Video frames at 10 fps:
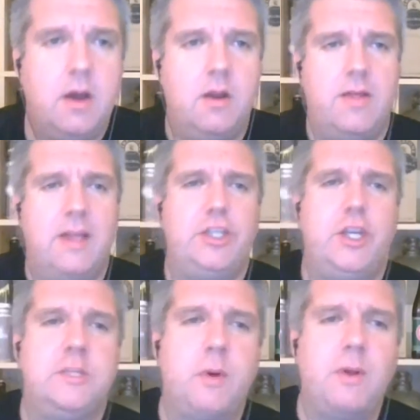and all that
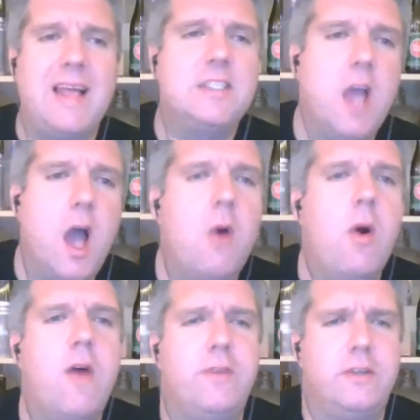shiz. But let's
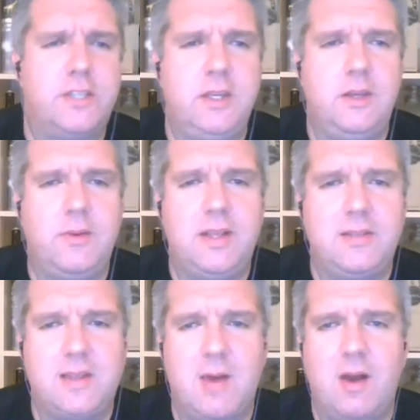go over to you.
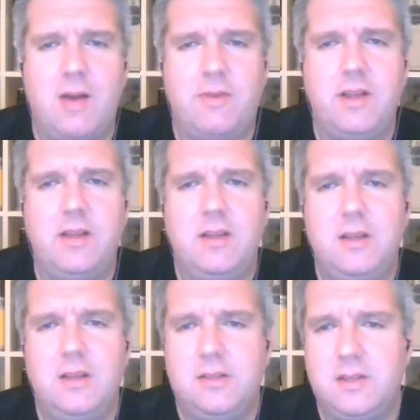Let's go over
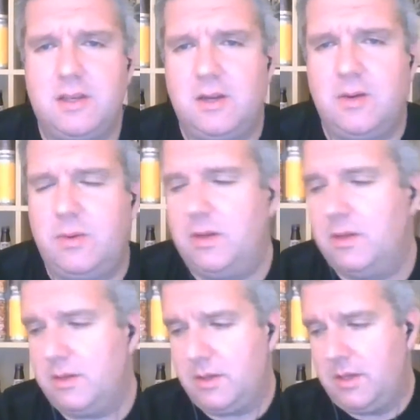to
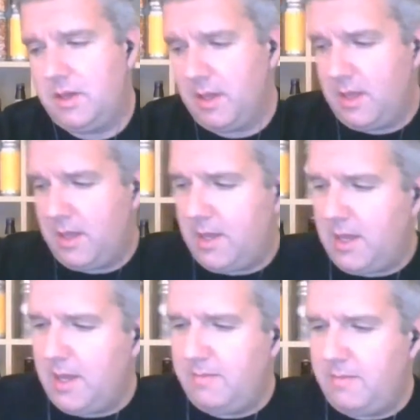
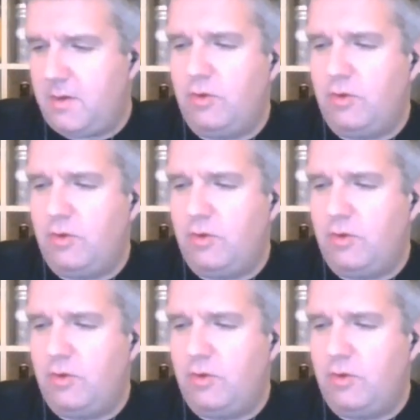um,